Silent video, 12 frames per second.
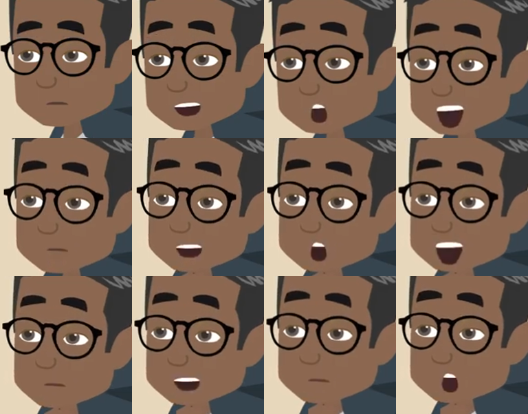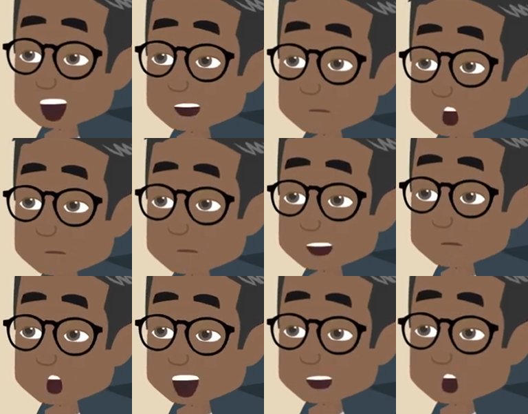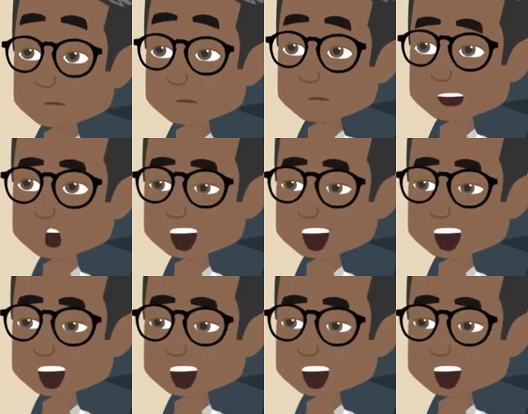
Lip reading: on your own system or on the system with which you